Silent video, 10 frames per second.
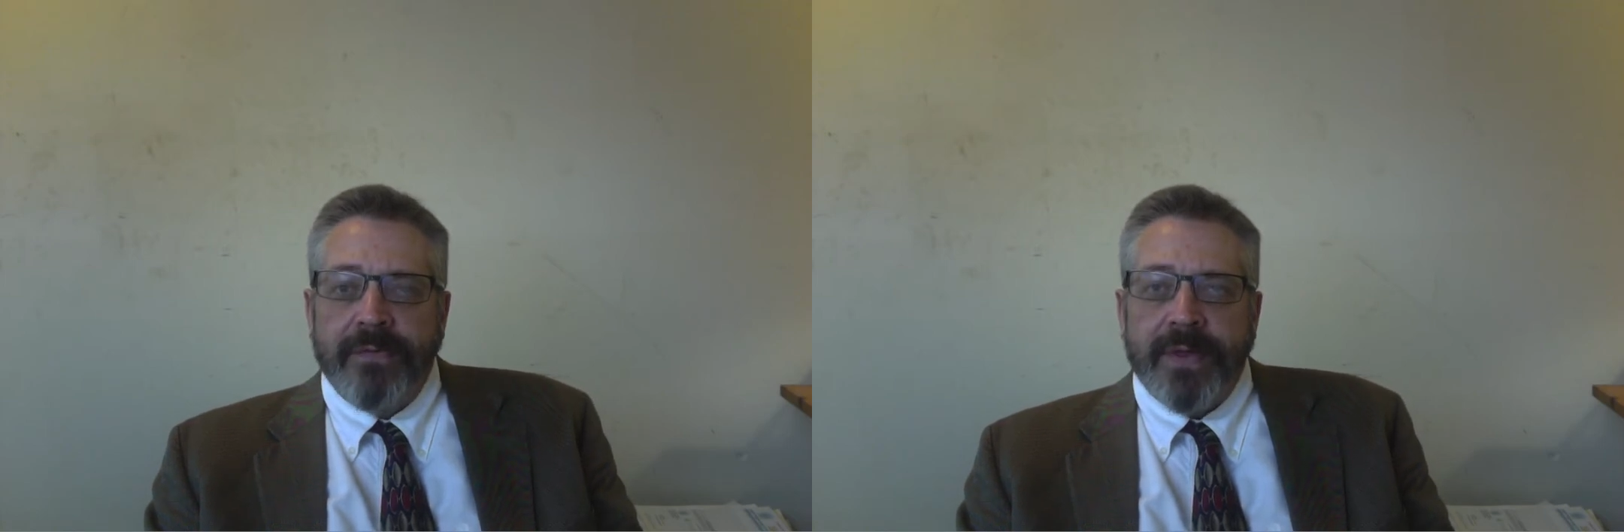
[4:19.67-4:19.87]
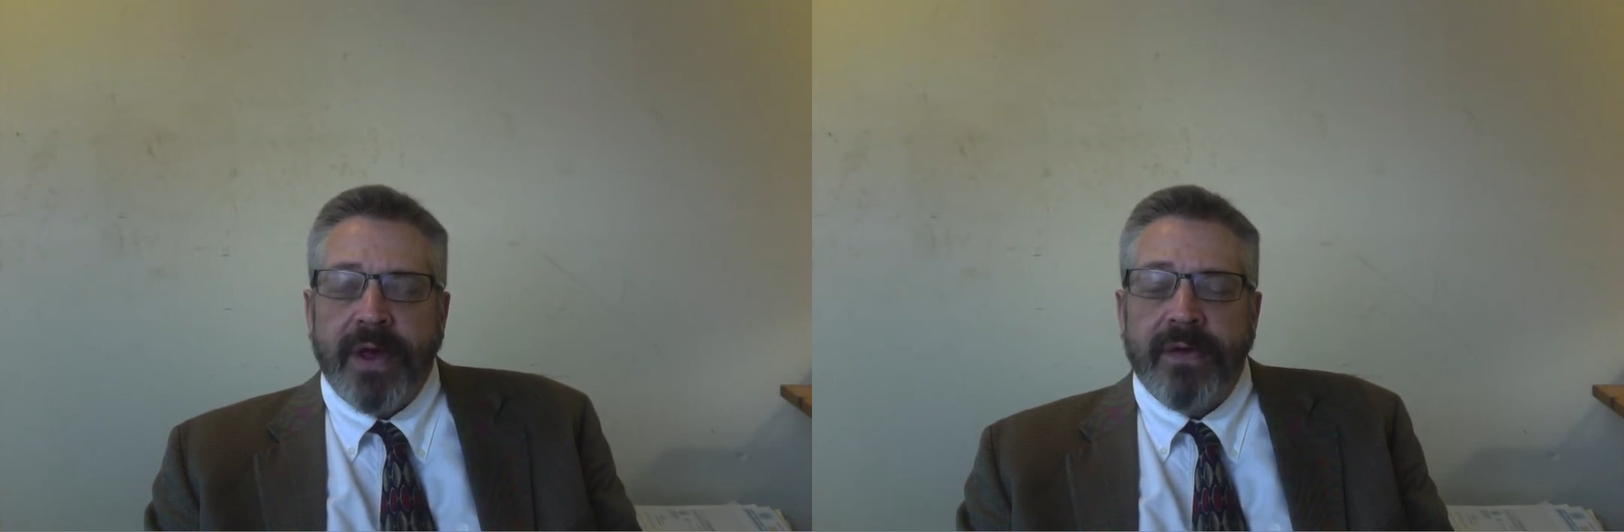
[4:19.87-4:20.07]

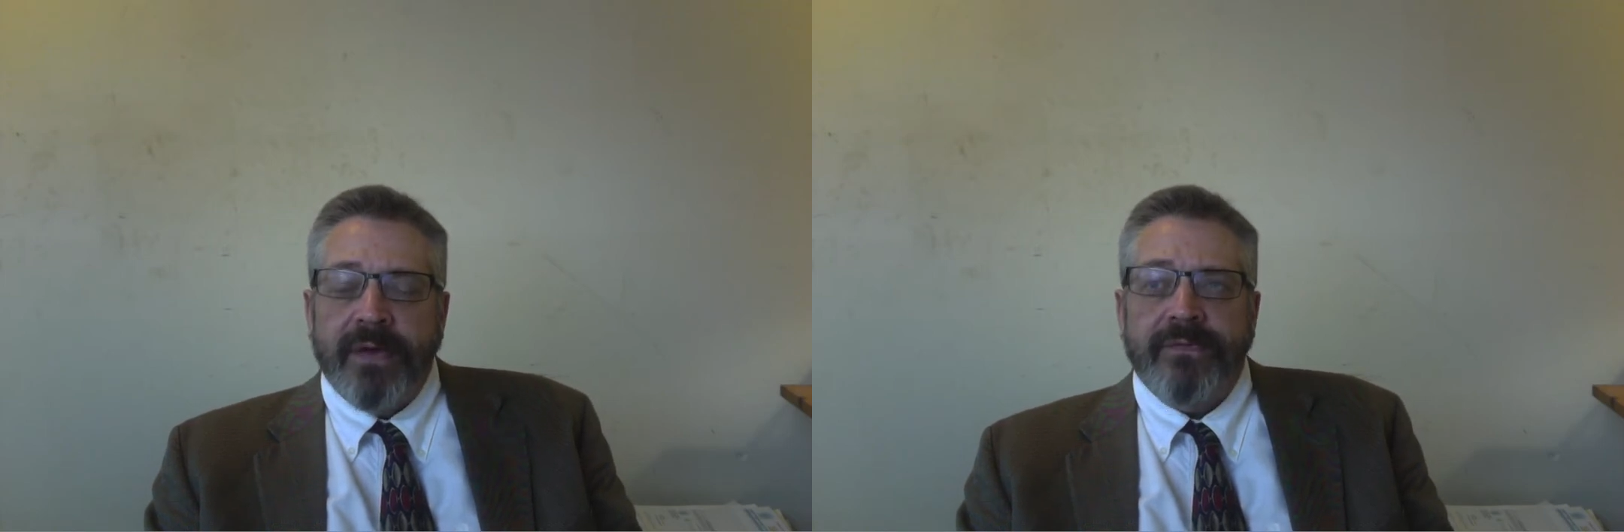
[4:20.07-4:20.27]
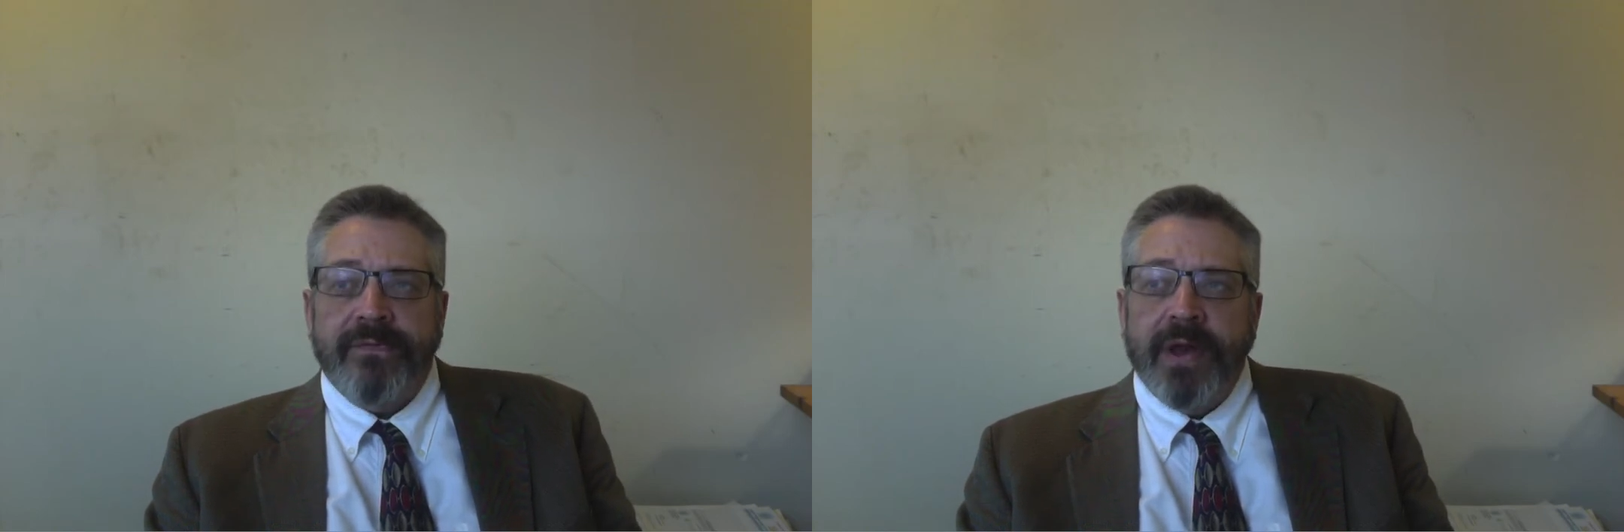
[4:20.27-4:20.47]

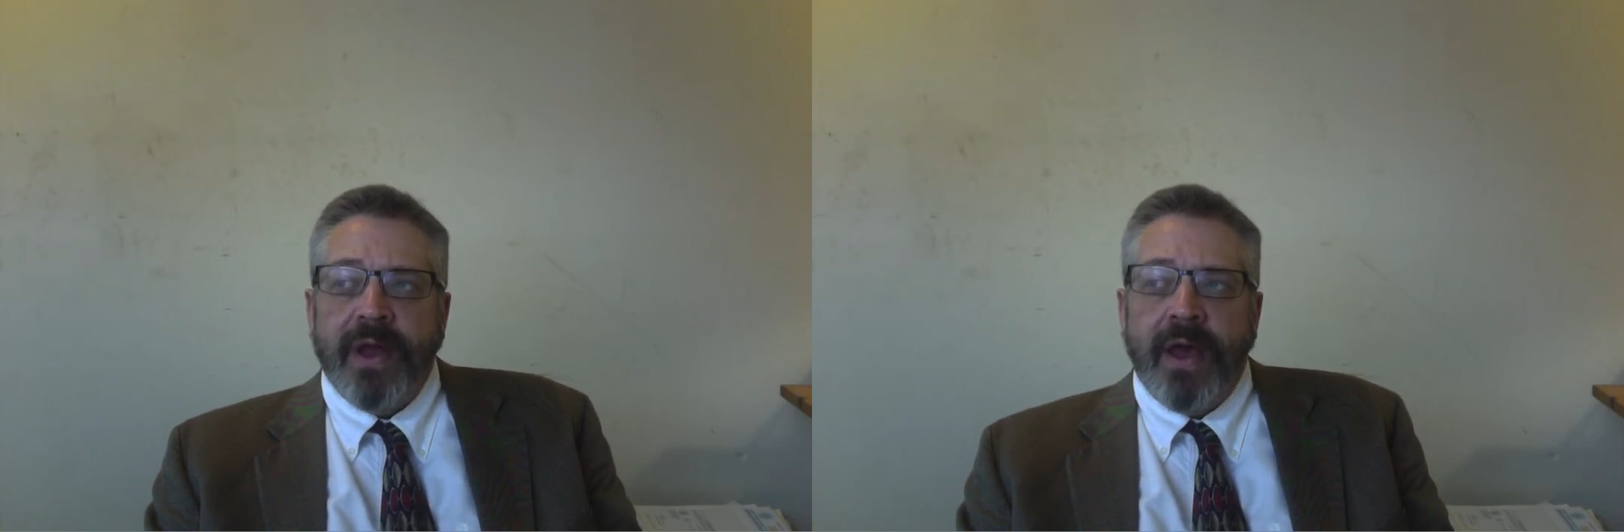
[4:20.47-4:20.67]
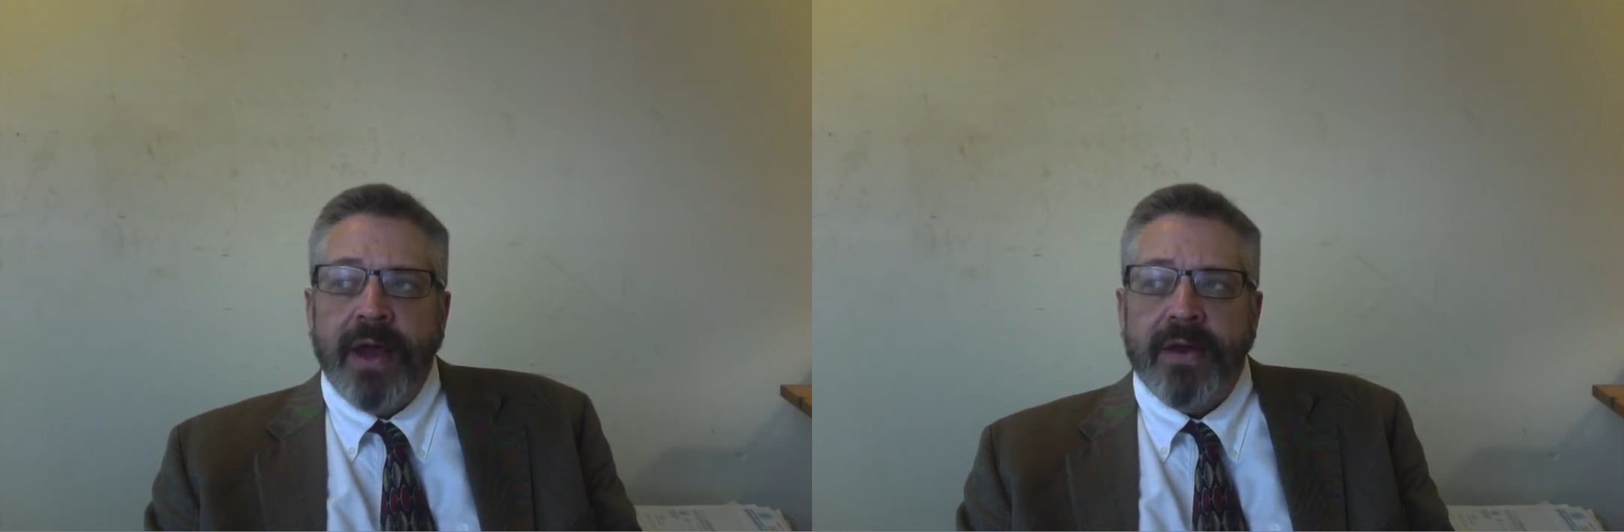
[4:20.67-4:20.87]

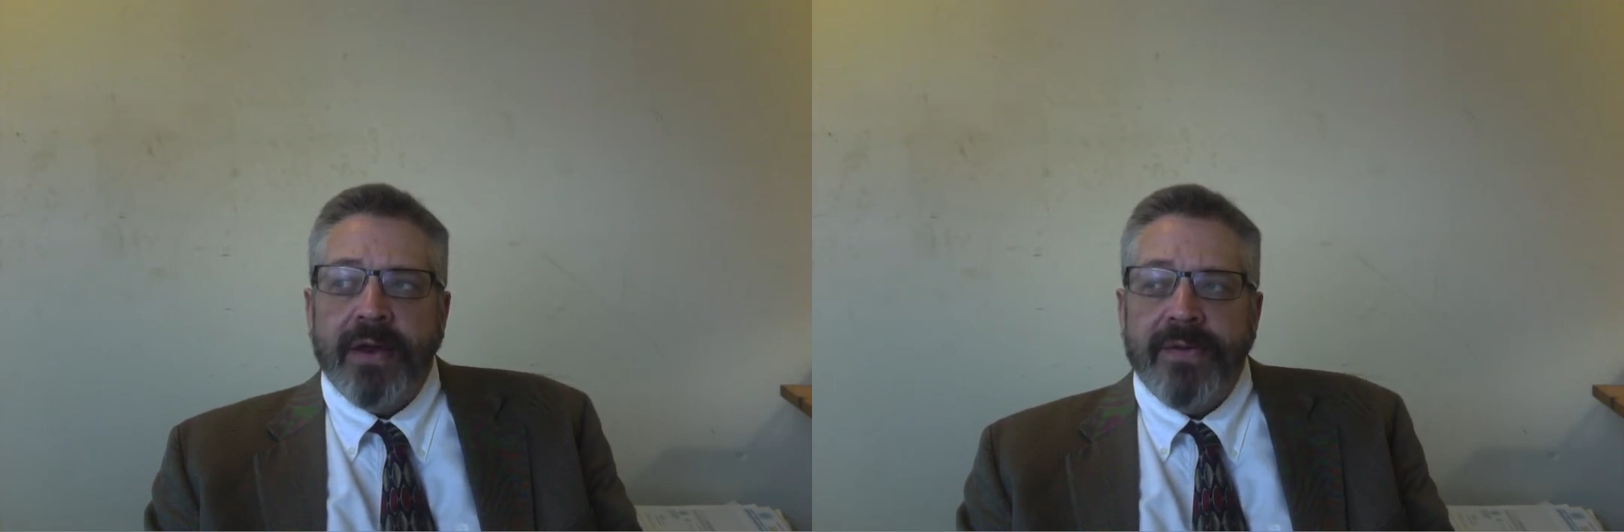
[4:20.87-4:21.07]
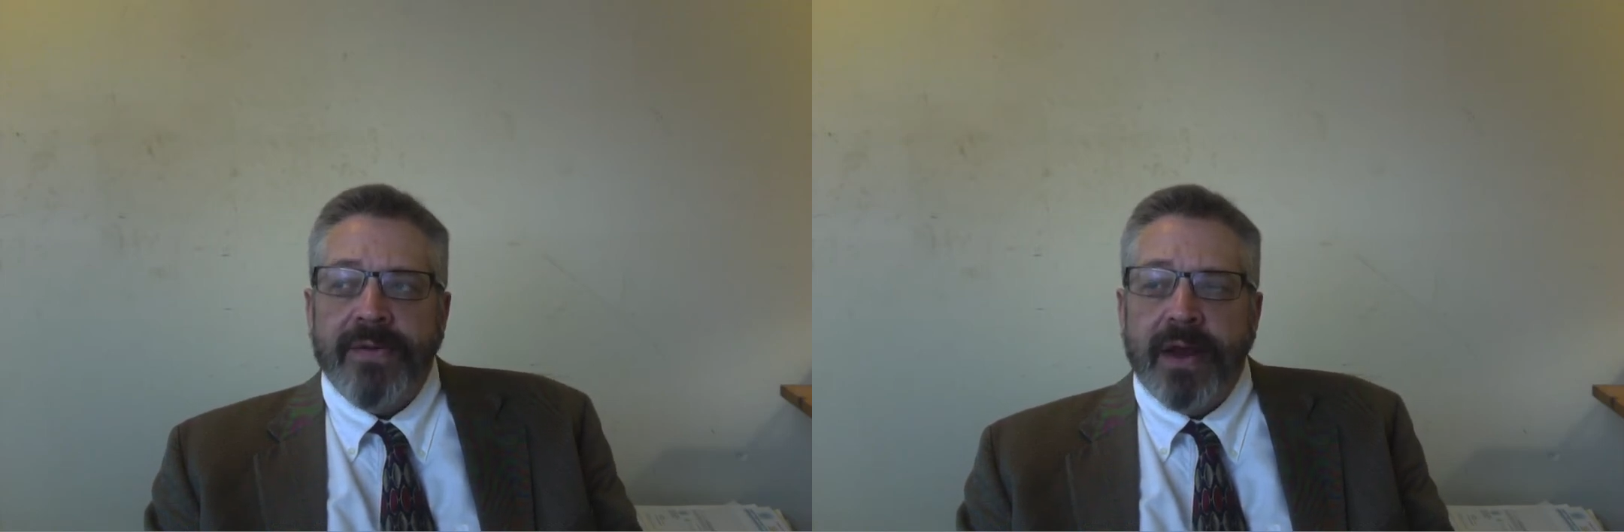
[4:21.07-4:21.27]

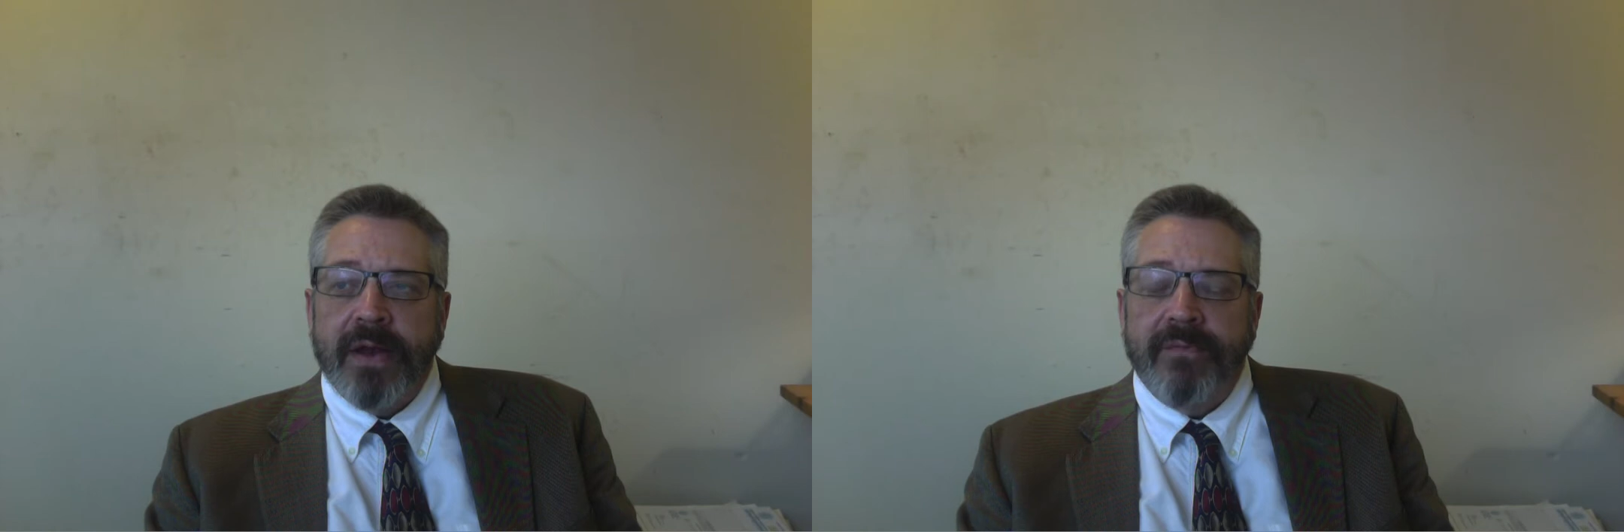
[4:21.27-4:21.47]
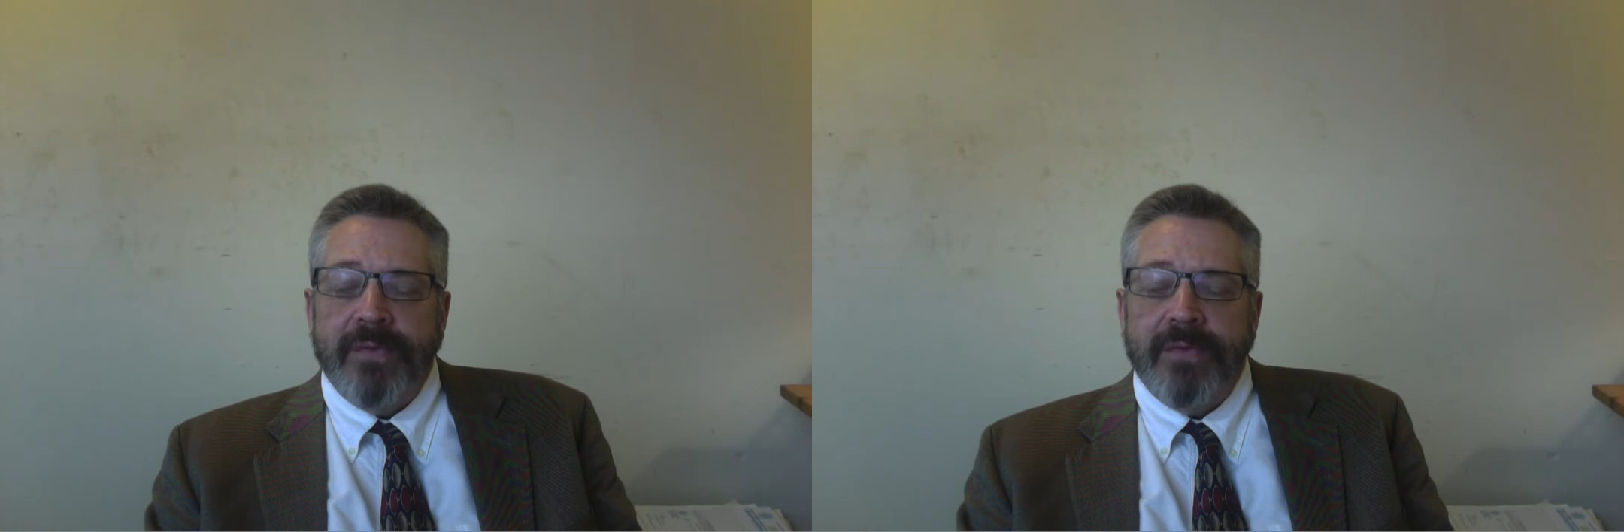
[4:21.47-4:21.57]
2019,